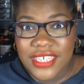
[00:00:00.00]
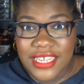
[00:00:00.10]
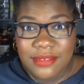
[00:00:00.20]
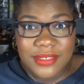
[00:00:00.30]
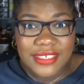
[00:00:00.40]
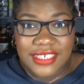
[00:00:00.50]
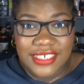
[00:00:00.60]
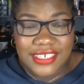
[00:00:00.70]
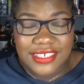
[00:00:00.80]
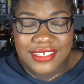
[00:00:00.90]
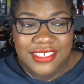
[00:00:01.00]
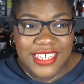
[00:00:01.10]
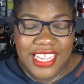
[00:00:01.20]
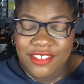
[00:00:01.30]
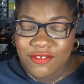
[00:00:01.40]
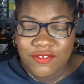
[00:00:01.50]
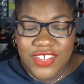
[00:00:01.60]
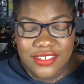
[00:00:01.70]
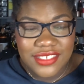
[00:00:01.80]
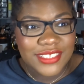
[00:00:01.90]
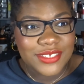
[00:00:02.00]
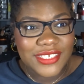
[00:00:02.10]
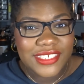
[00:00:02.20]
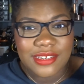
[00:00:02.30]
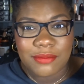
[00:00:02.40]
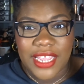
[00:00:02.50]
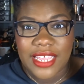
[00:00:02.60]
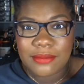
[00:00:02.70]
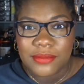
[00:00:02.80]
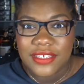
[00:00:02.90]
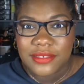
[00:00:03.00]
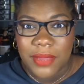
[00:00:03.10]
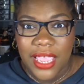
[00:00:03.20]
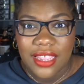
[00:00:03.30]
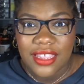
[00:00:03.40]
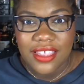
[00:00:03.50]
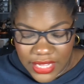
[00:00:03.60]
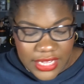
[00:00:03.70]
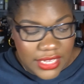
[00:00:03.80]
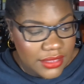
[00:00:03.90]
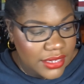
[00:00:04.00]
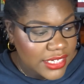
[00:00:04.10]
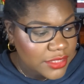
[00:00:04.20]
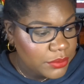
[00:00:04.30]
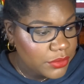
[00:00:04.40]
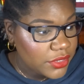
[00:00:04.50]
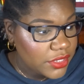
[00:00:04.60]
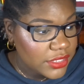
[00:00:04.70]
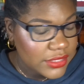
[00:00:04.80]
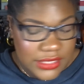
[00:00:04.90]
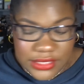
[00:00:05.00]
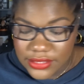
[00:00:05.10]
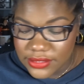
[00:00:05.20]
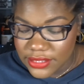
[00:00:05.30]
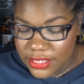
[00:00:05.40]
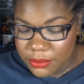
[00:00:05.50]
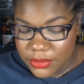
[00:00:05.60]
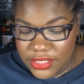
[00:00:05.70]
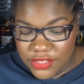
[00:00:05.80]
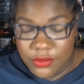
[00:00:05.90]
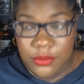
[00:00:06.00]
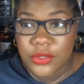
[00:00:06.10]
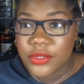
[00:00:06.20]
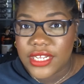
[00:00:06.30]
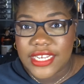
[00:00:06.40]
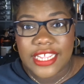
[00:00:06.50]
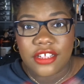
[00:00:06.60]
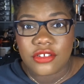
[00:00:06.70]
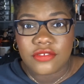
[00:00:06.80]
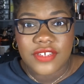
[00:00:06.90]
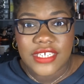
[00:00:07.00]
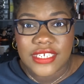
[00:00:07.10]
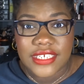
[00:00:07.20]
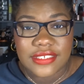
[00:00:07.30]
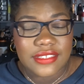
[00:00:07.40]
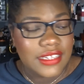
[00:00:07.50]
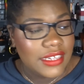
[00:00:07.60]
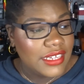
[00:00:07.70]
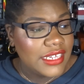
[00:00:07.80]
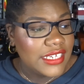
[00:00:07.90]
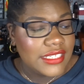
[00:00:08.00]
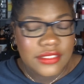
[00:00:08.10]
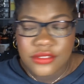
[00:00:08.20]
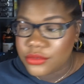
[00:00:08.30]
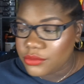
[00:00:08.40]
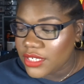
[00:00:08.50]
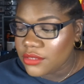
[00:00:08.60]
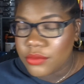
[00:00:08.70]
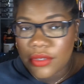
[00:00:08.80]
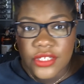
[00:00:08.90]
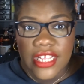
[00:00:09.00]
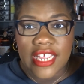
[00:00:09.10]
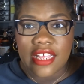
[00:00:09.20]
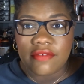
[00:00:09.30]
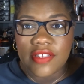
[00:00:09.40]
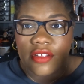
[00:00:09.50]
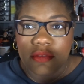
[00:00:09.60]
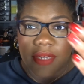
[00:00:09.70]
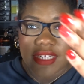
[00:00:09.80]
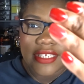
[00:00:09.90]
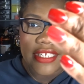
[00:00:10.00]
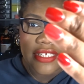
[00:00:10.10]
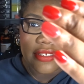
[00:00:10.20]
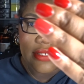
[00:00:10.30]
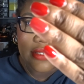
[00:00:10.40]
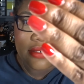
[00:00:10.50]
empty. I can finally toss it in my empties bag. And the last product is the nail polish from Garnet. I can't find it. It is the red one. I have it on my nails.